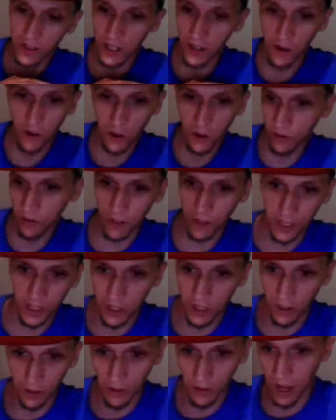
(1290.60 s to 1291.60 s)
than a whole
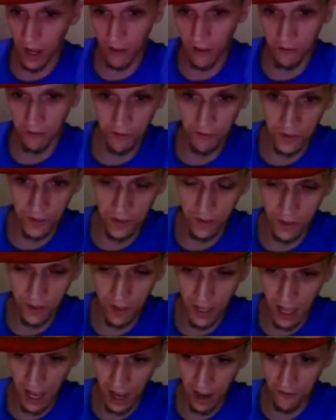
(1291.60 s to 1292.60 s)
video. I've
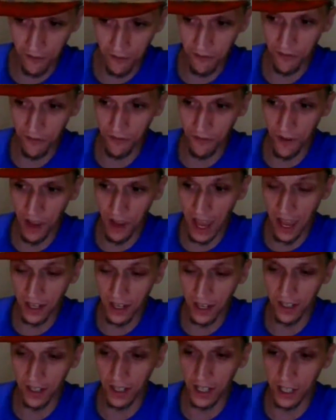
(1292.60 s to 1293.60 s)

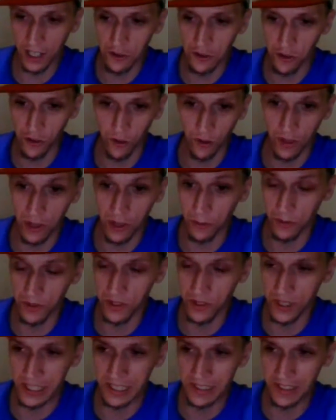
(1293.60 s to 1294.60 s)
had an intro that
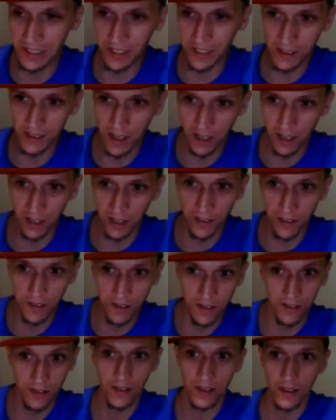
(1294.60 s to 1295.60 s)
was 60
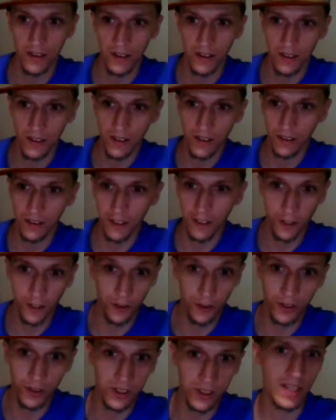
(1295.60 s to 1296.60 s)
seconds
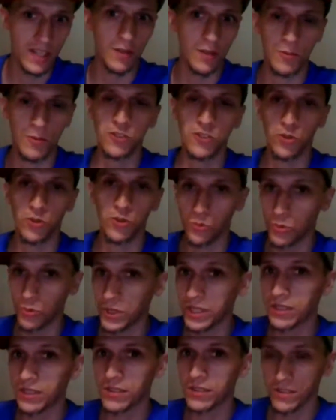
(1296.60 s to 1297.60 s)
literally take me 2
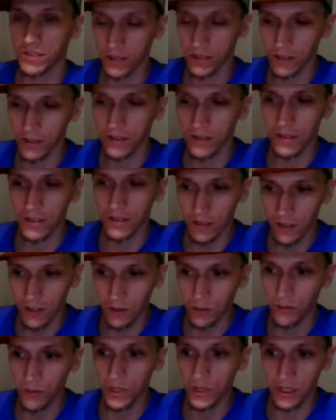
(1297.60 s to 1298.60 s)
weeks.
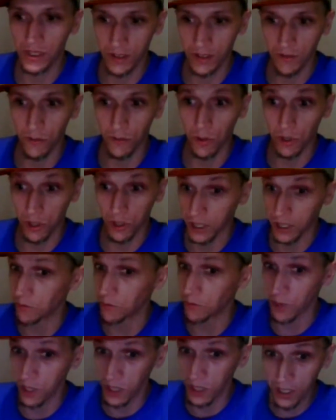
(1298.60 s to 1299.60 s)
2 weeks of
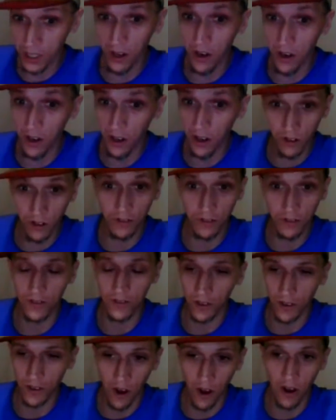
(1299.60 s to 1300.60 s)
working really hard
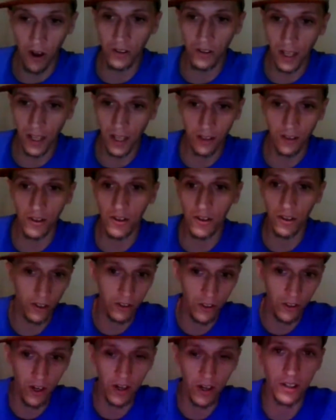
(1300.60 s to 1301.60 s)
all day
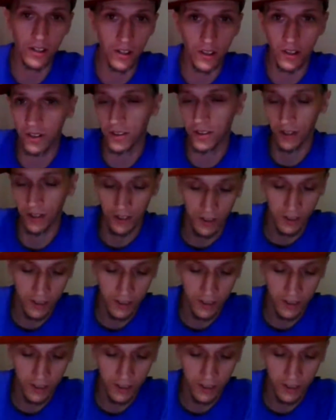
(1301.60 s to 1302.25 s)
long trying to